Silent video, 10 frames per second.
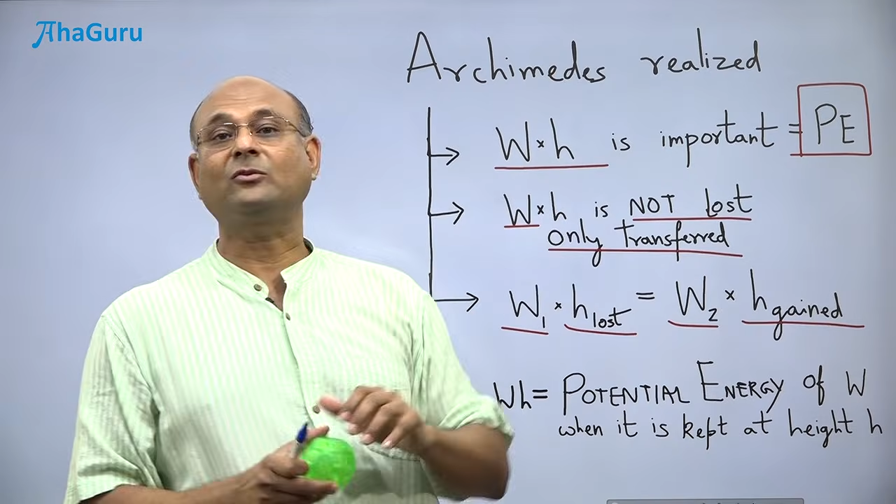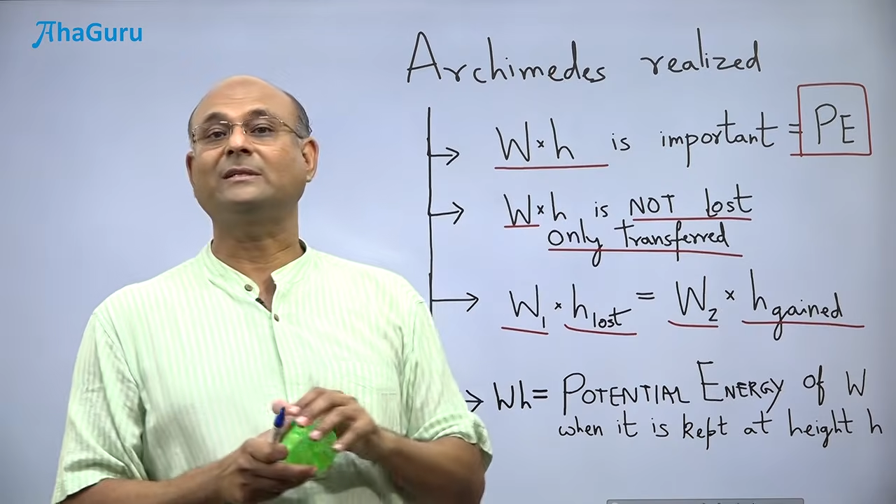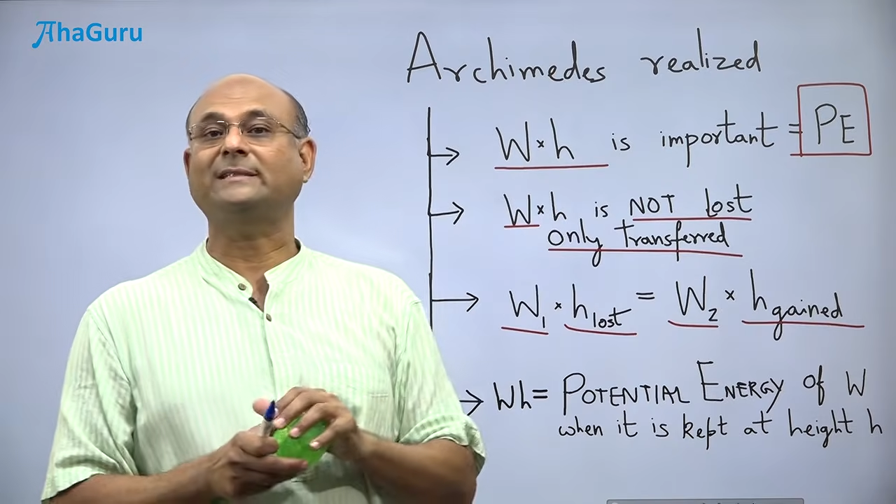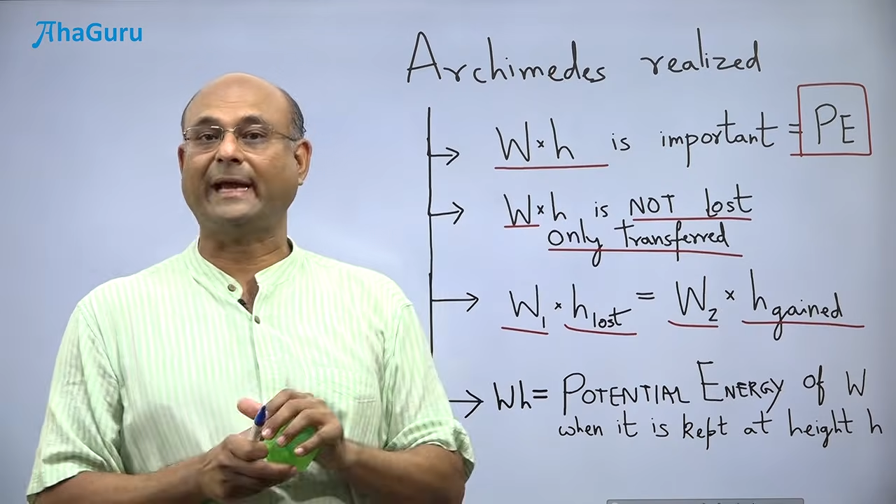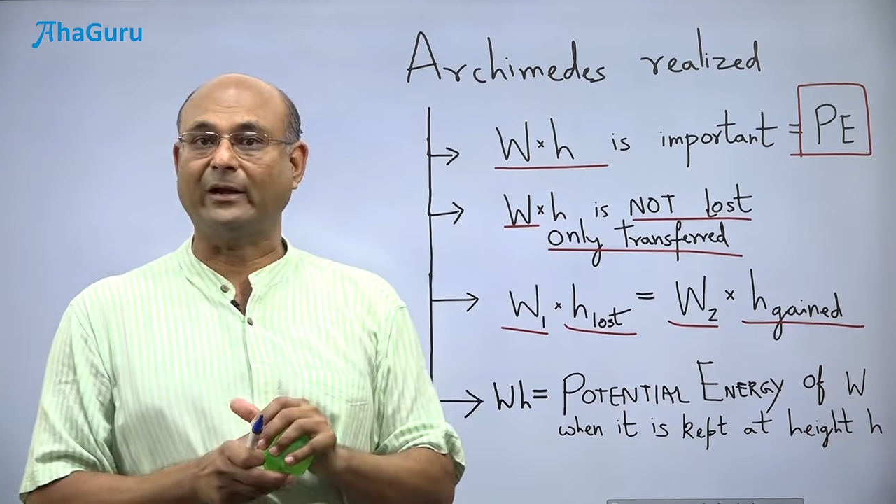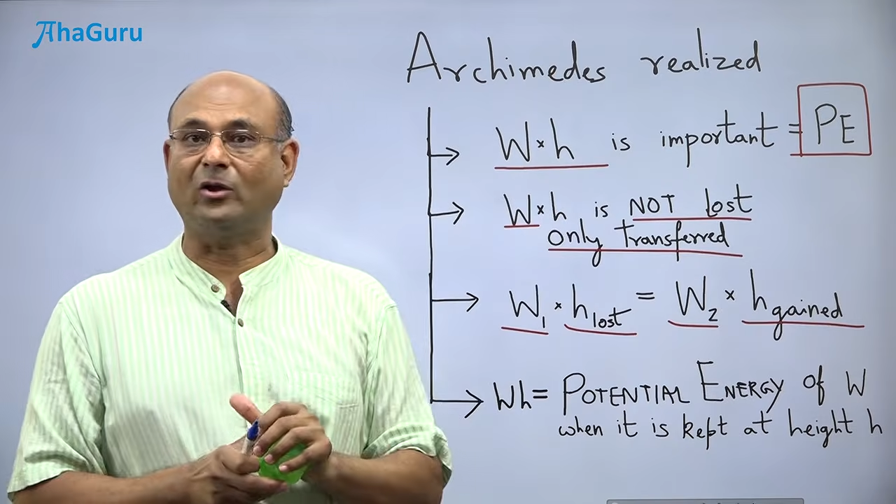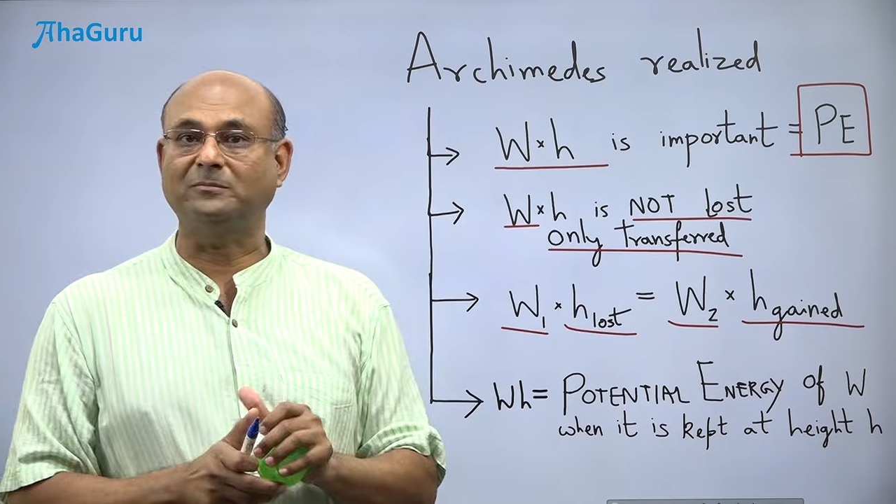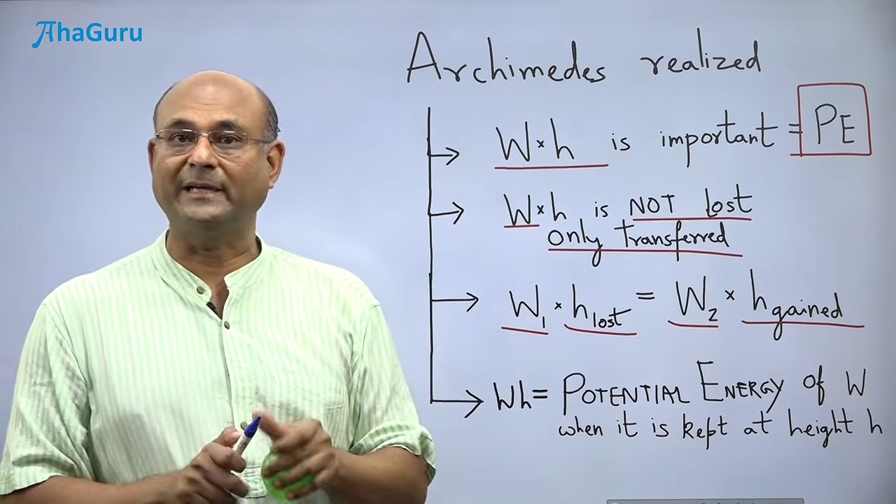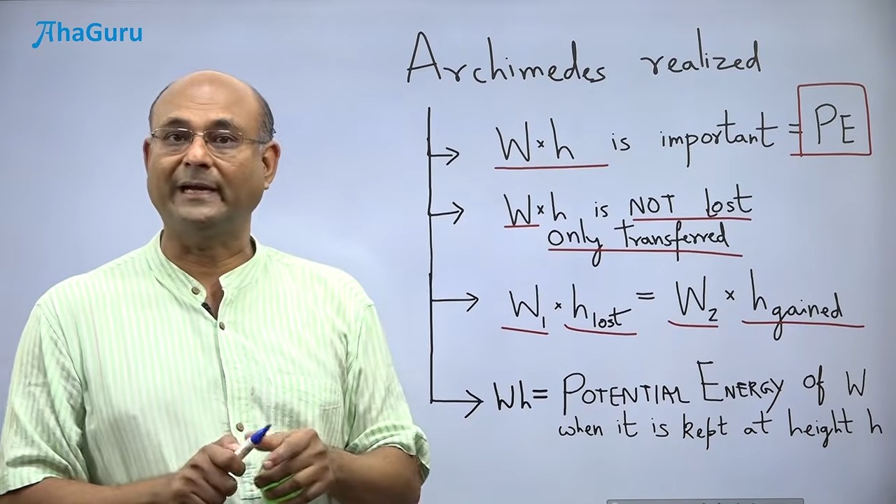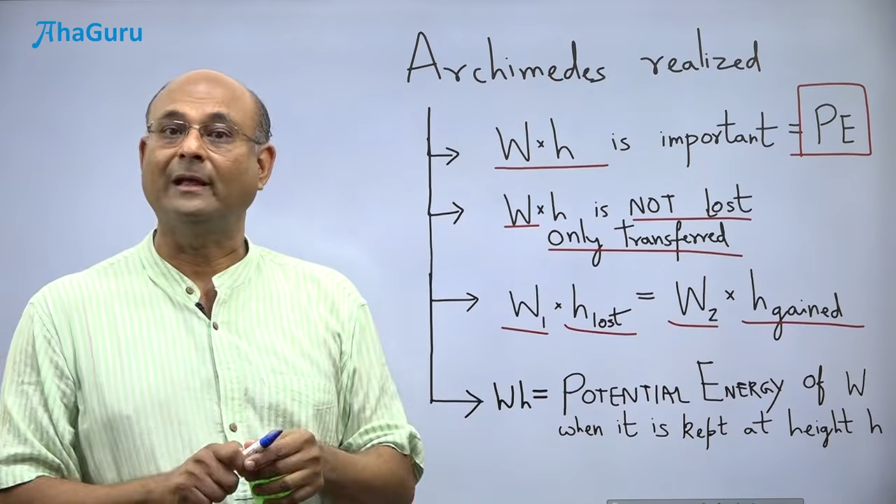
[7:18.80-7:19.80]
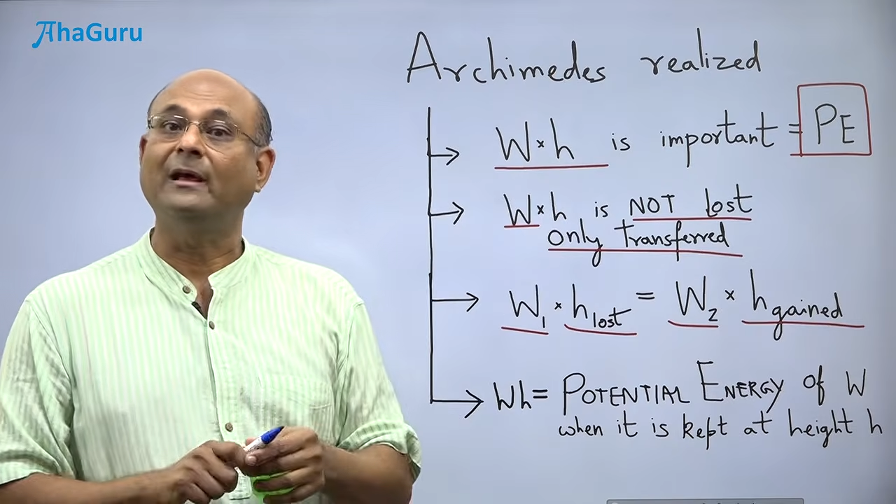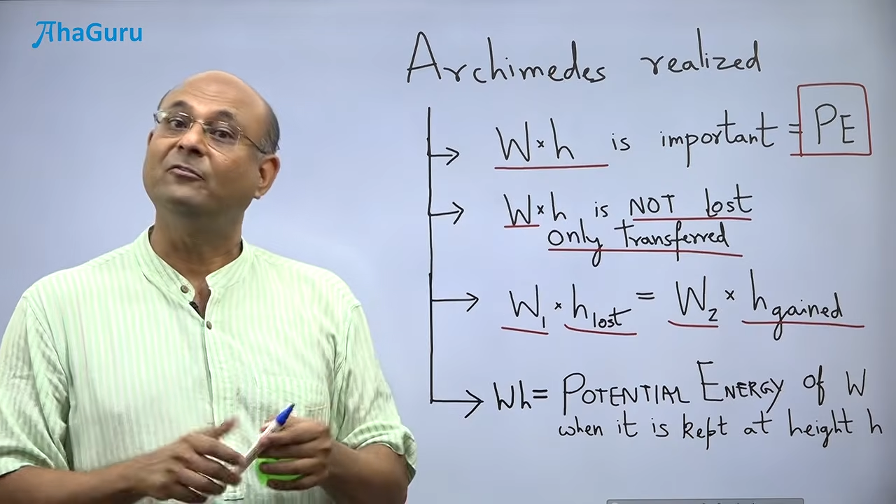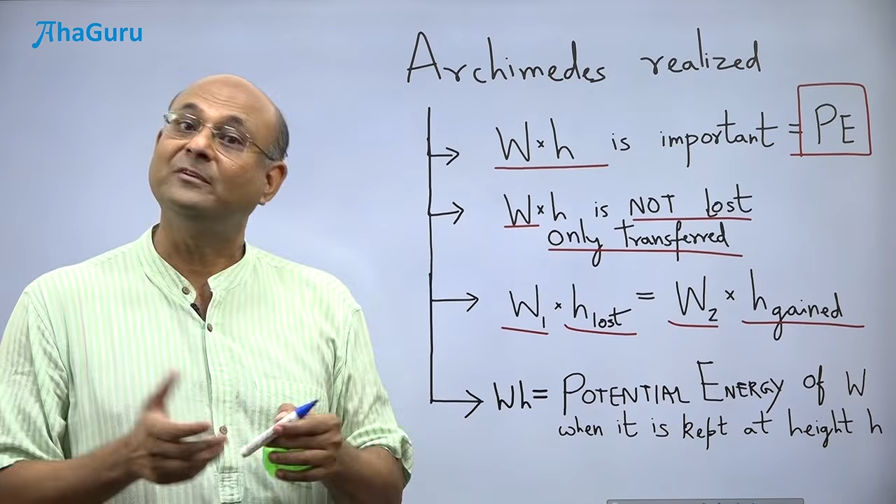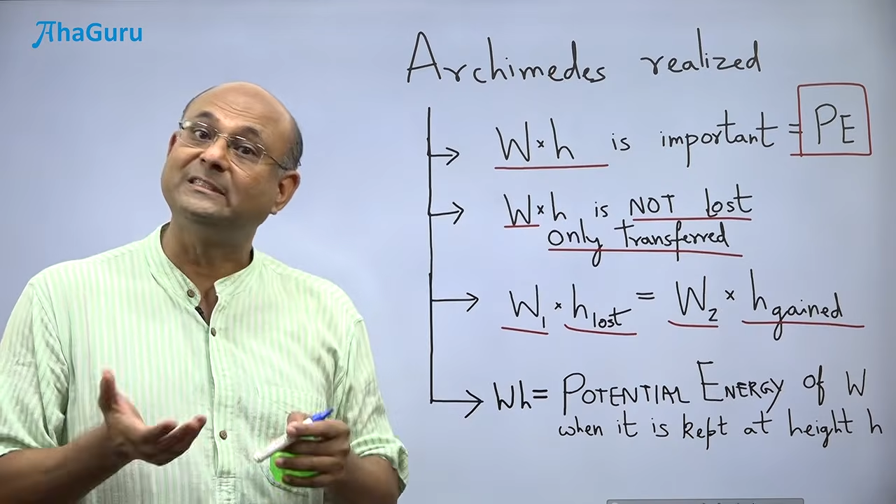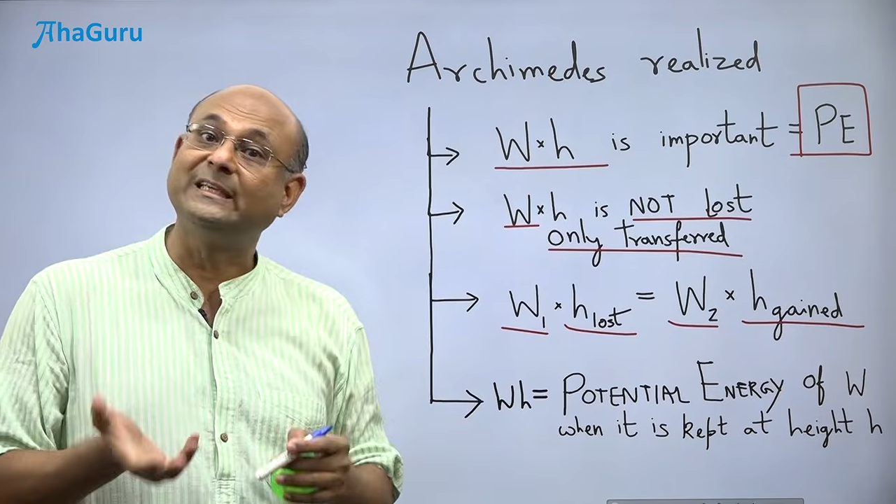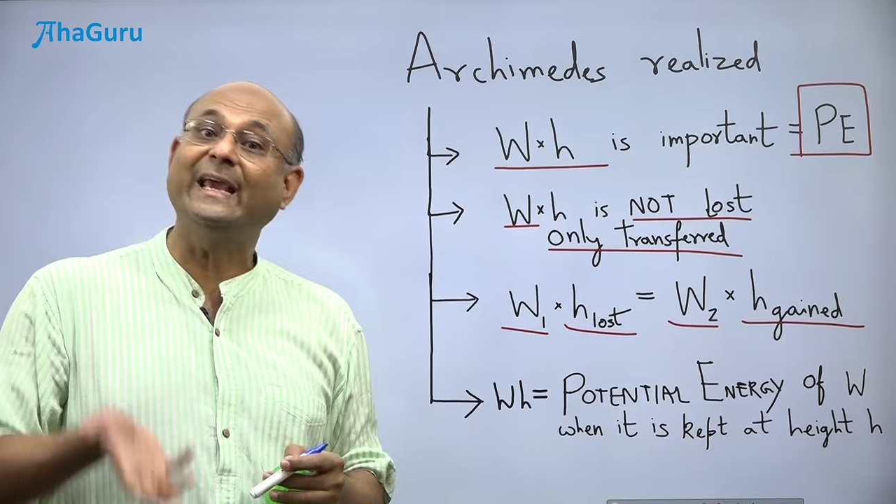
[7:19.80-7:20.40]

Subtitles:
to the second object, which